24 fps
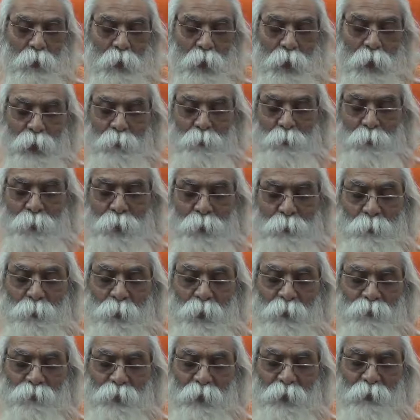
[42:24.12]
every
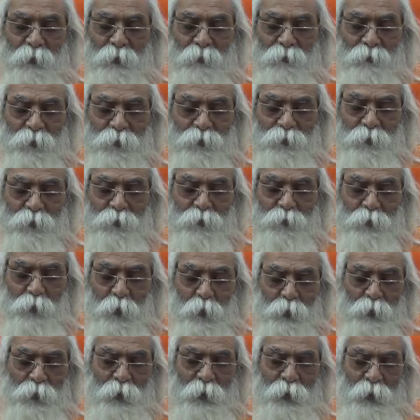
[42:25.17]
person which is
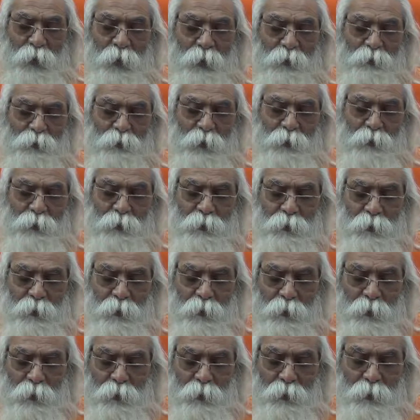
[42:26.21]
not enlightened
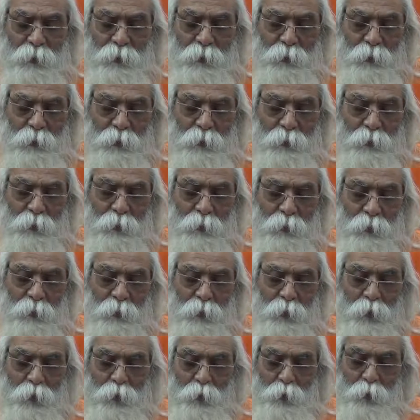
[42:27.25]

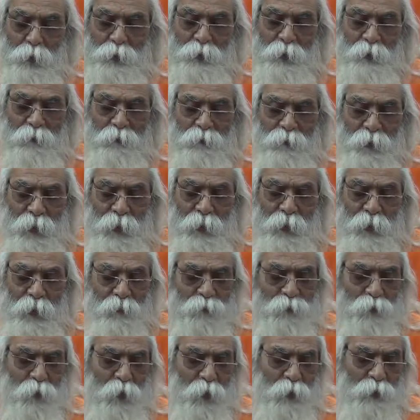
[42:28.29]
do the work
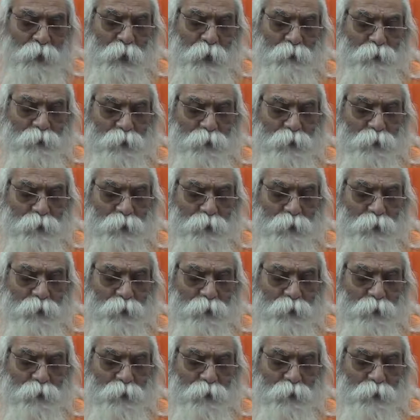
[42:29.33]
for the